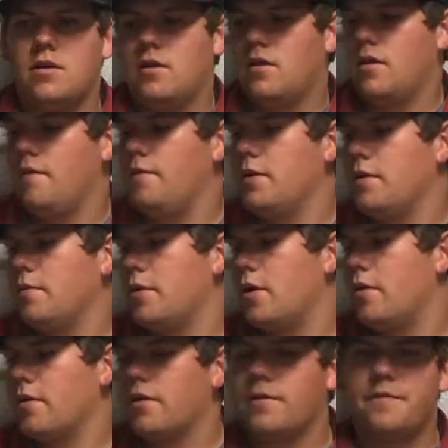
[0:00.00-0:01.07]
love being
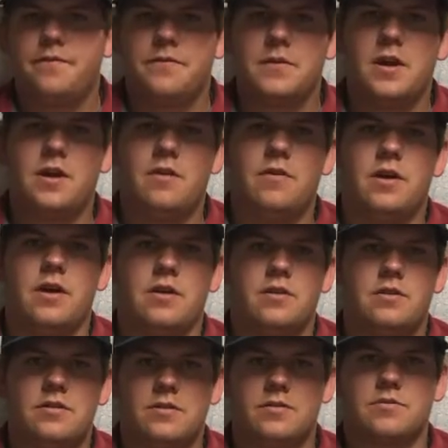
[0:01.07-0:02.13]
broke. Anyway,
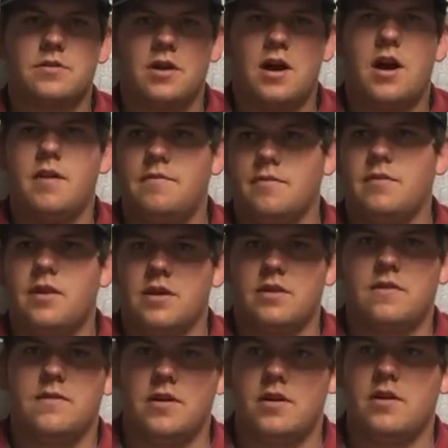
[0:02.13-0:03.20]
subscribe, like
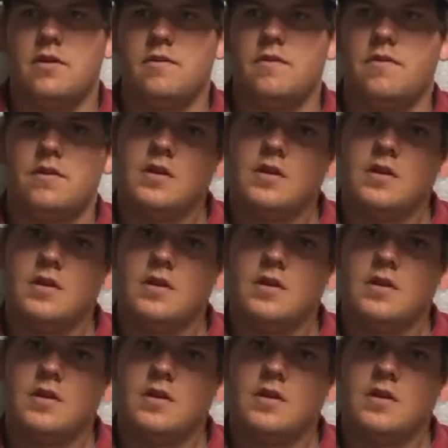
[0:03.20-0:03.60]
the video.